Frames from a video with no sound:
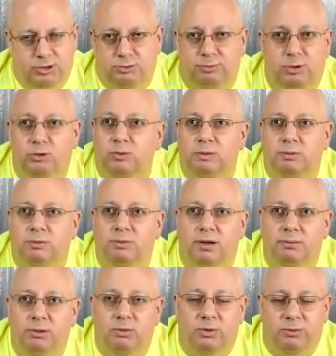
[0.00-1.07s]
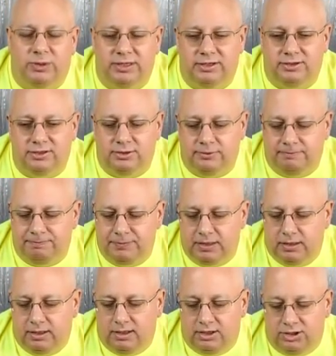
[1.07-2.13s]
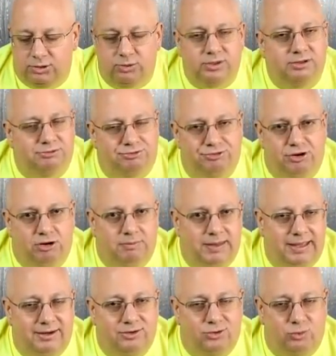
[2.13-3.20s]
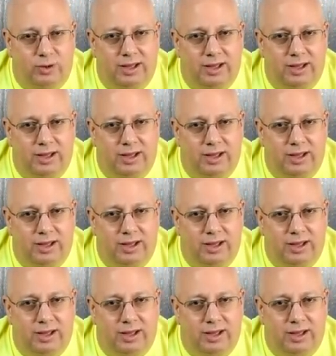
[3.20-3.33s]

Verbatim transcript: which most people probably won't want to do, you will confirm that as